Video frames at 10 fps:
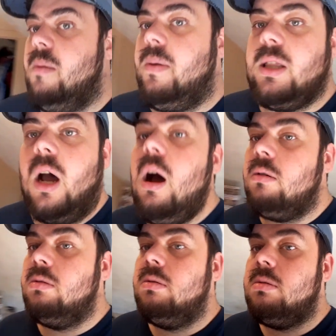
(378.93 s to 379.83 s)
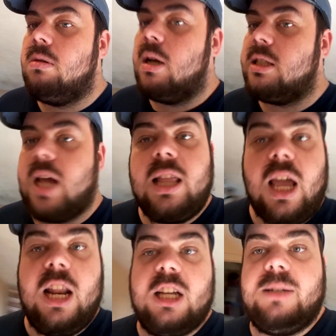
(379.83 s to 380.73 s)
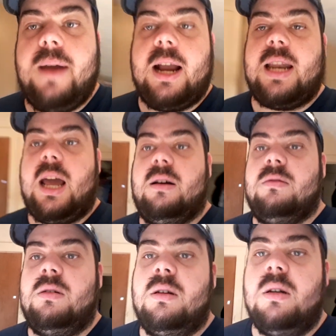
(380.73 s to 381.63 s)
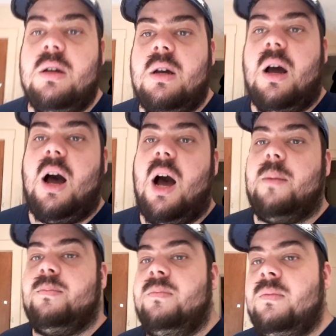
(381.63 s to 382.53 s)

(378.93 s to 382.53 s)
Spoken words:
But no, it's not the end of SmackDown. Um,